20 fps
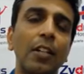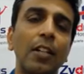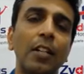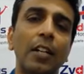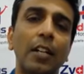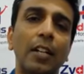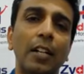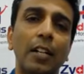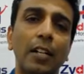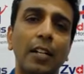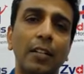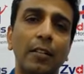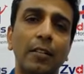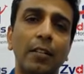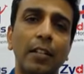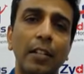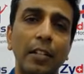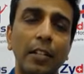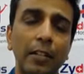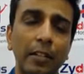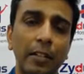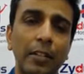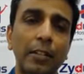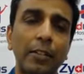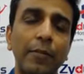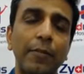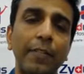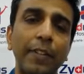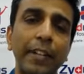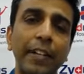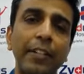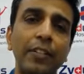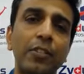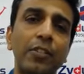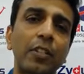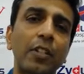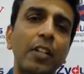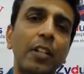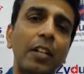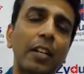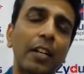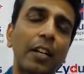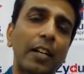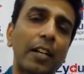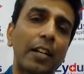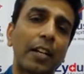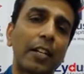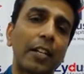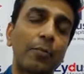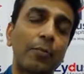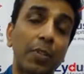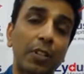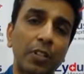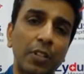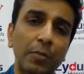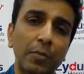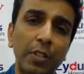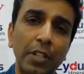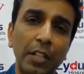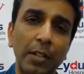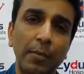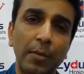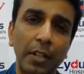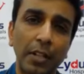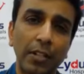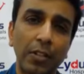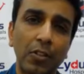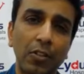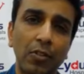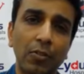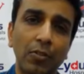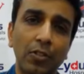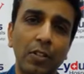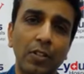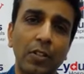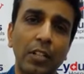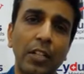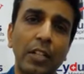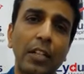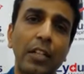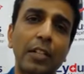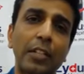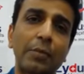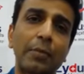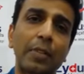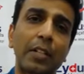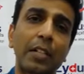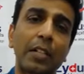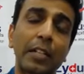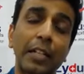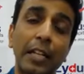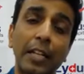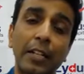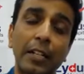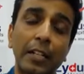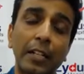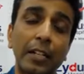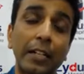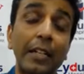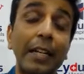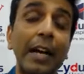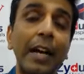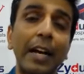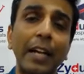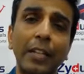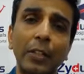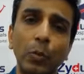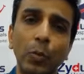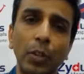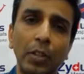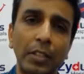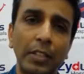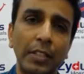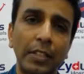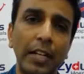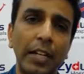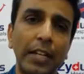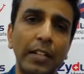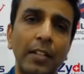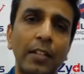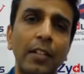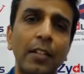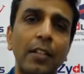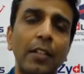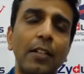the fits, and person become unconscious and ultimately can die even in that.